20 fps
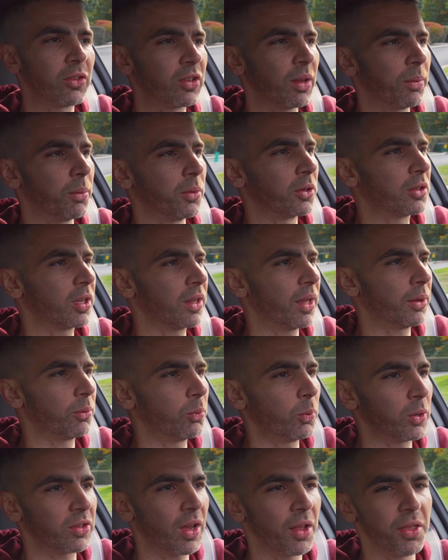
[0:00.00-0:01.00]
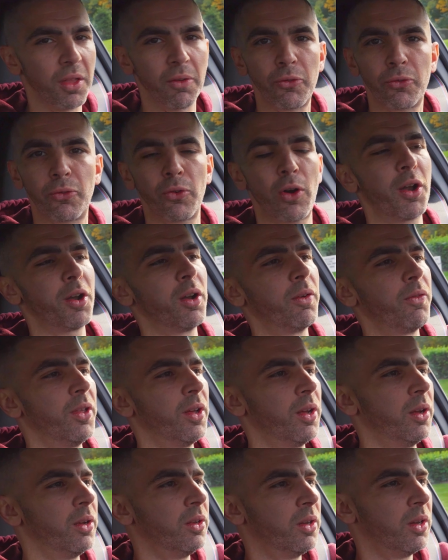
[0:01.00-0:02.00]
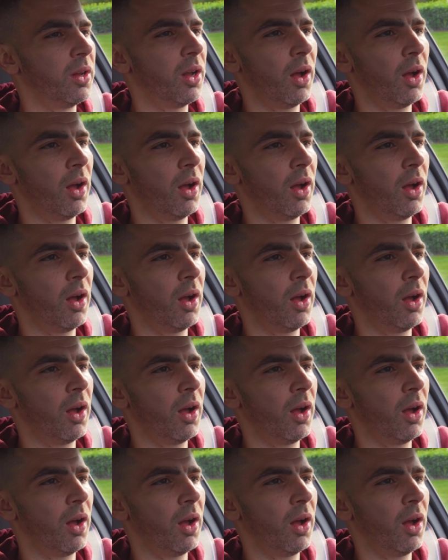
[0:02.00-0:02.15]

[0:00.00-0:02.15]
similar to what's on the front of the